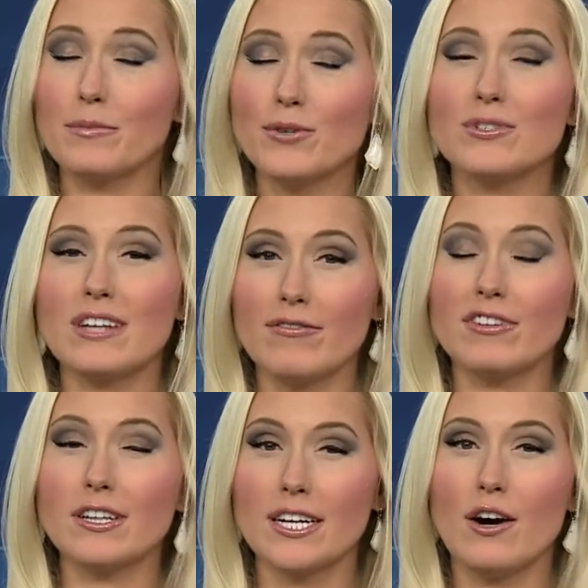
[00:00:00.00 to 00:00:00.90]
most
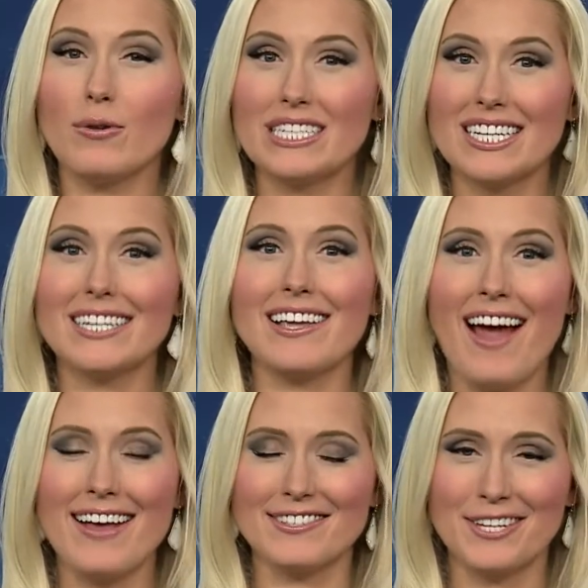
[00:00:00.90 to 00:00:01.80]
definitely always a
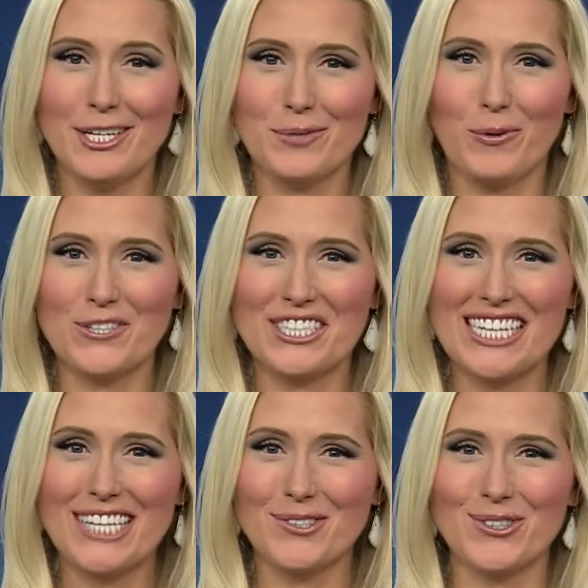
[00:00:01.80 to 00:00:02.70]
yes. Sports
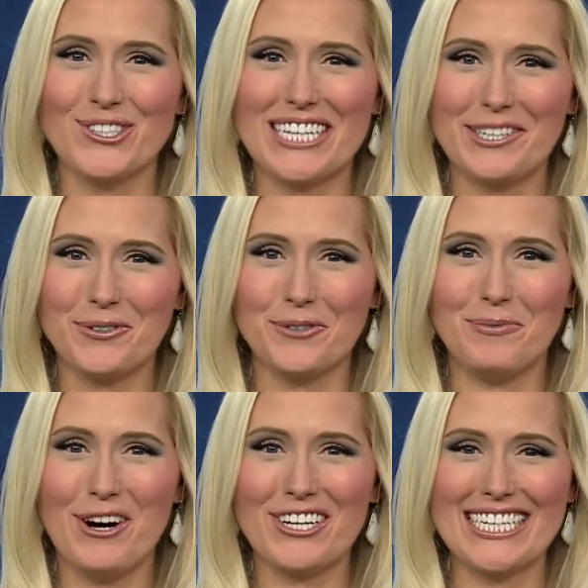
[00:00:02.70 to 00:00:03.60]
Central's Andrew
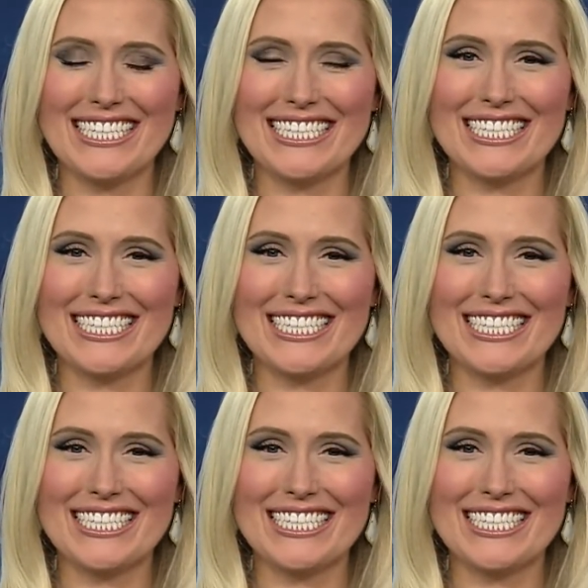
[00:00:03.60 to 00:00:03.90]
Martin is